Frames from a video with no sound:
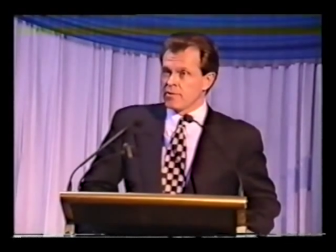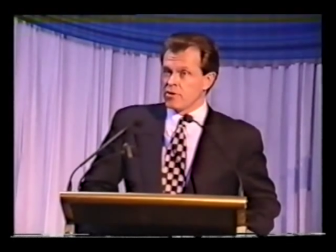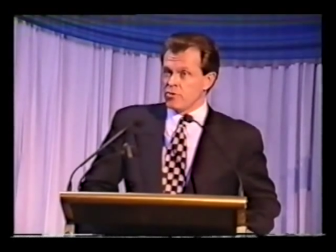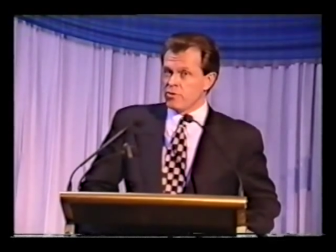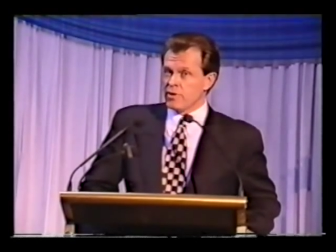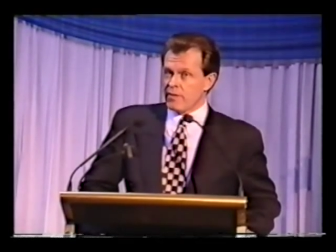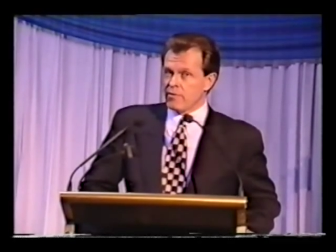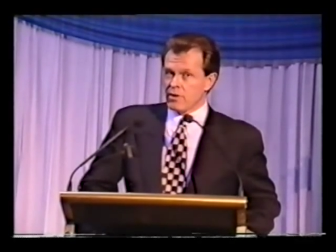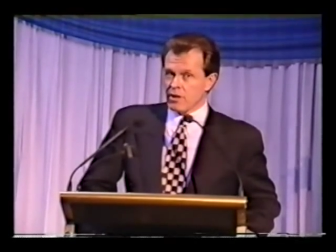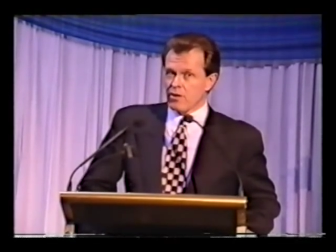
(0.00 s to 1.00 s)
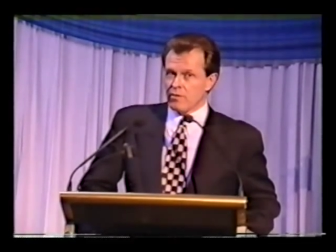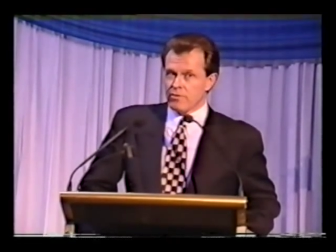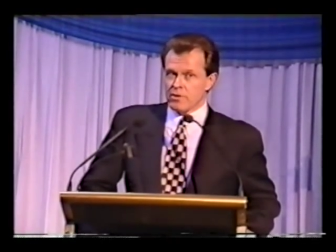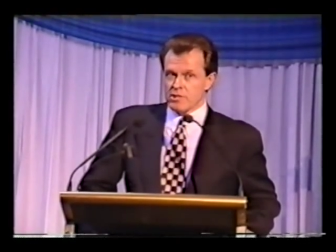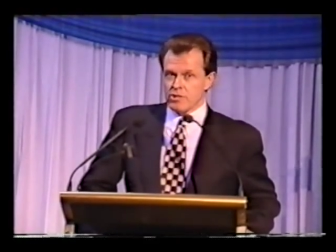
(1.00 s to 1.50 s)
You wouldn't have a lot of
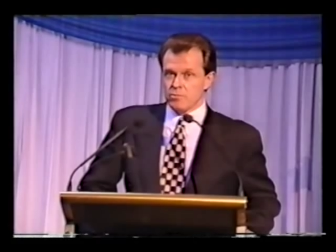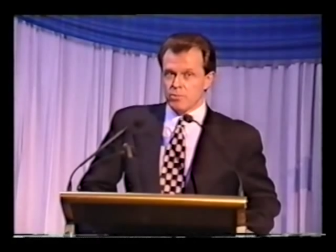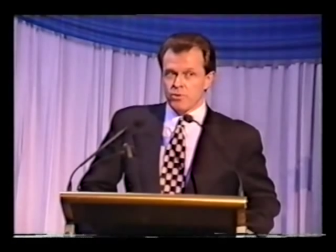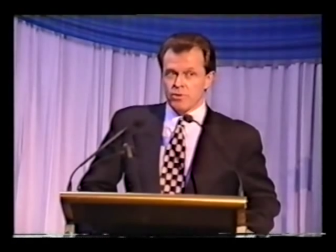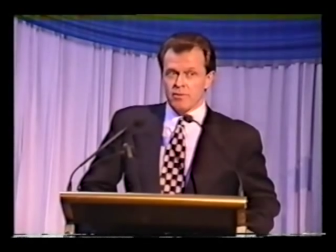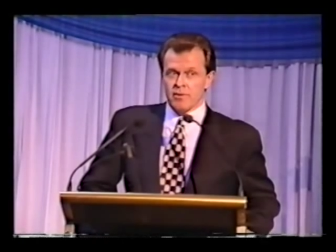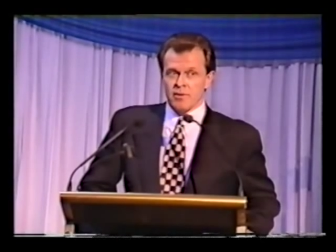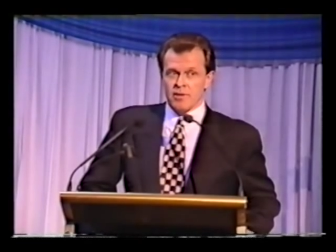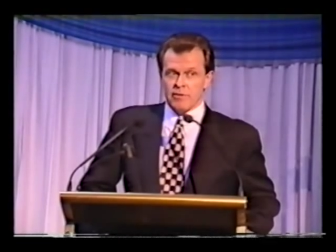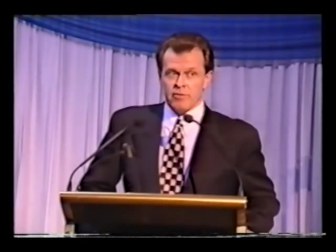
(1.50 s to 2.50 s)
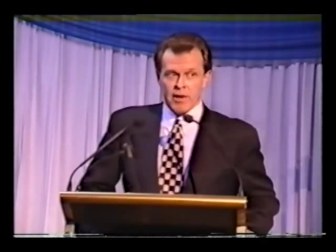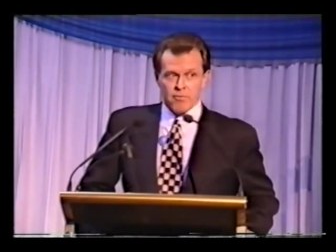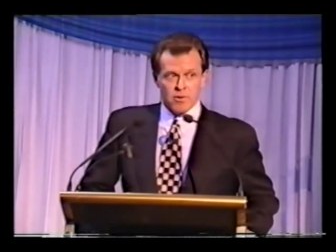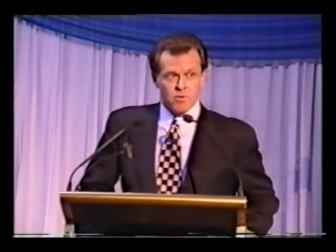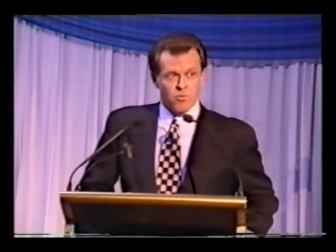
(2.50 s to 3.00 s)
confidence in your board. If they
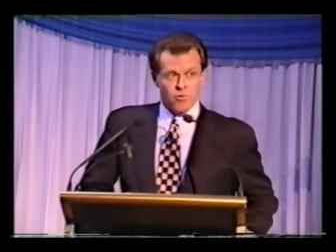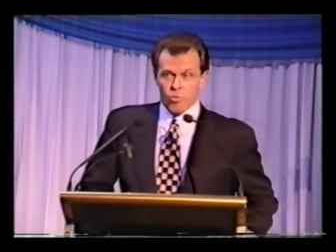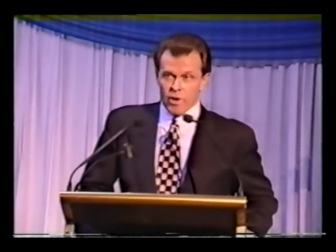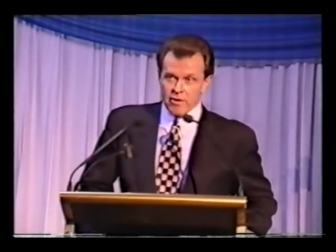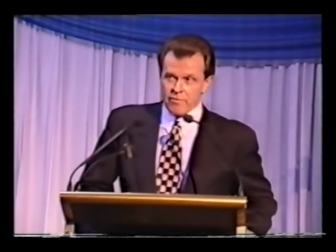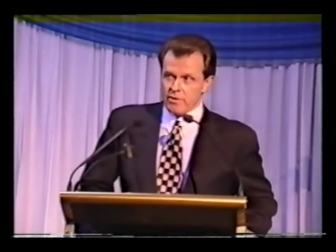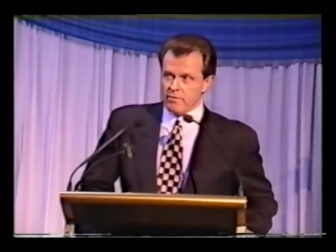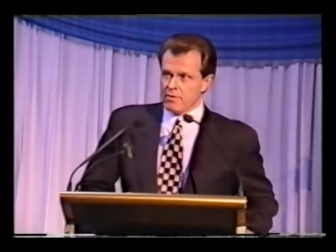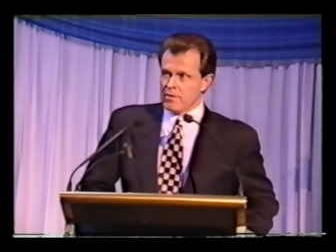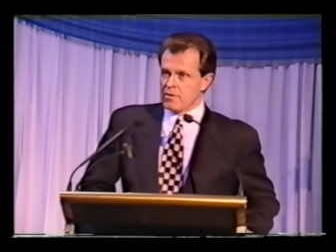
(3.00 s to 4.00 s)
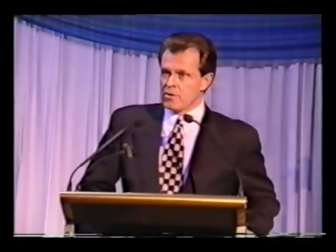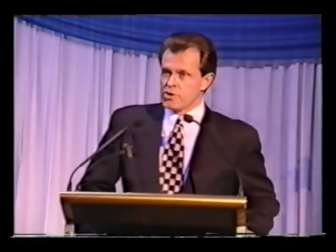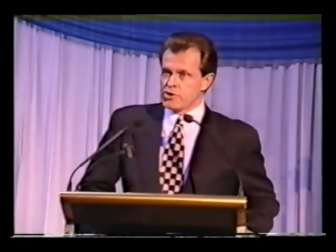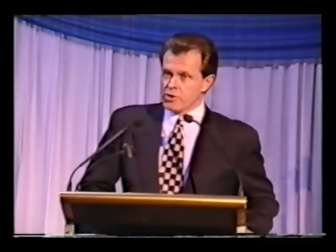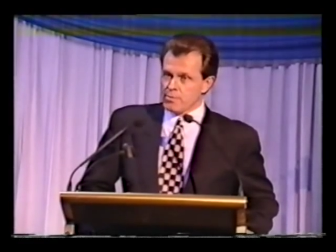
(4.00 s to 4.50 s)
were aware of it,
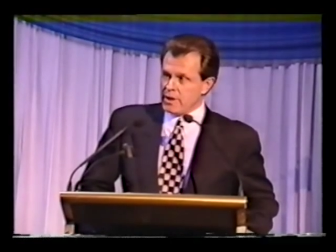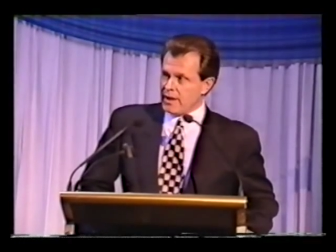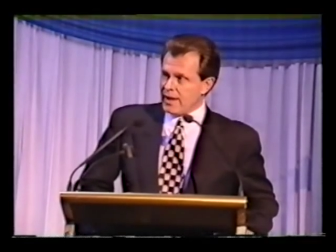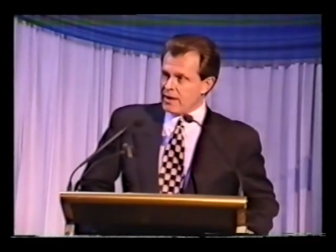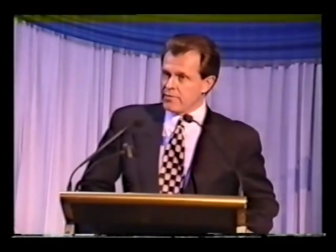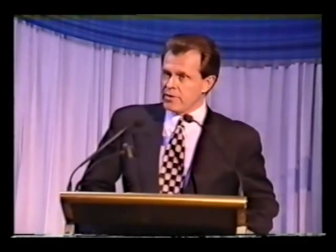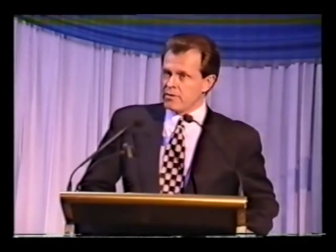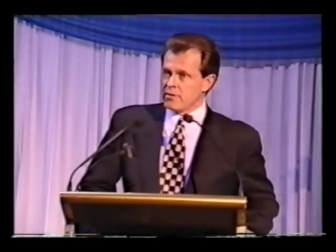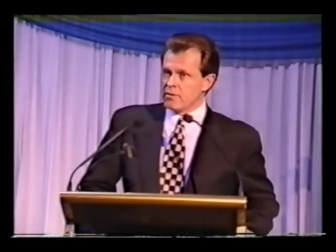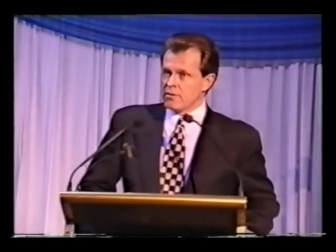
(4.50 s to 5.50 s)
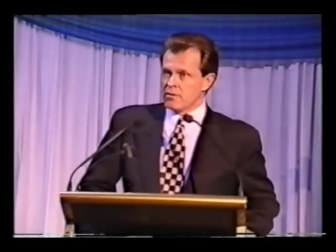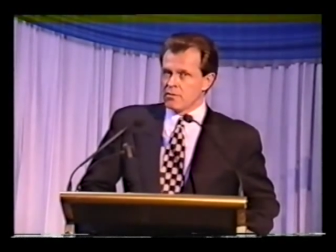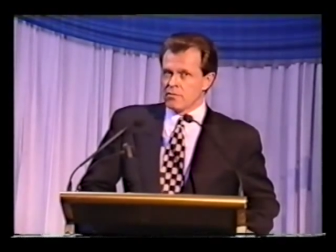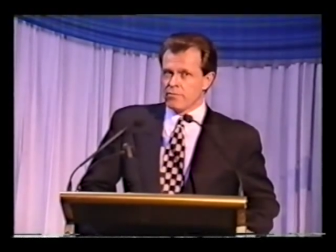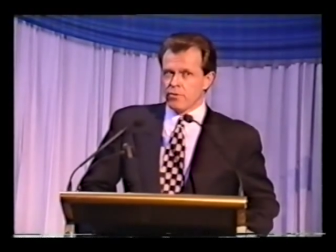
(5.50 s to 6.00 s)
should have been ahead of it
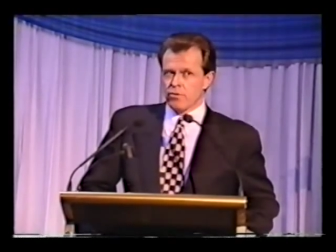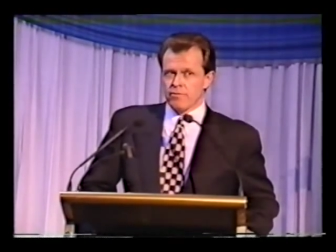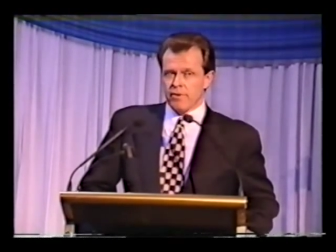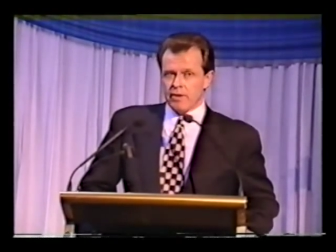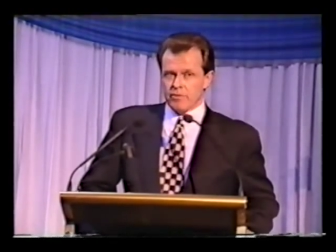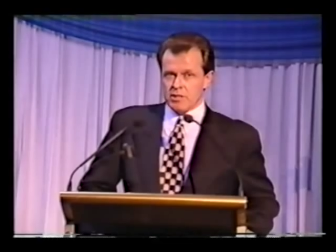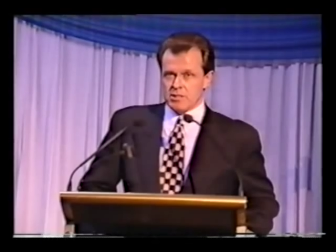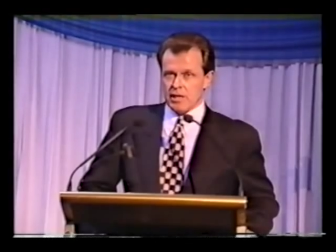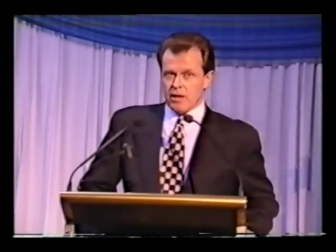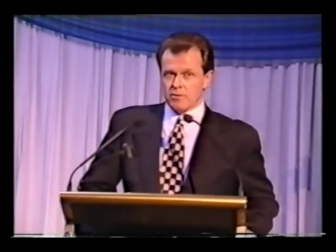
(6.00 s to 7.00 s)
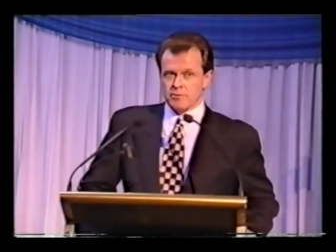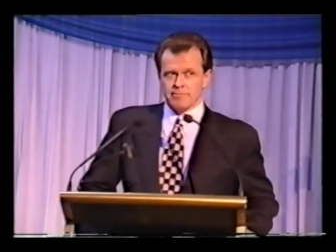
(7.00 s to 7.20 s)
four and five years ago.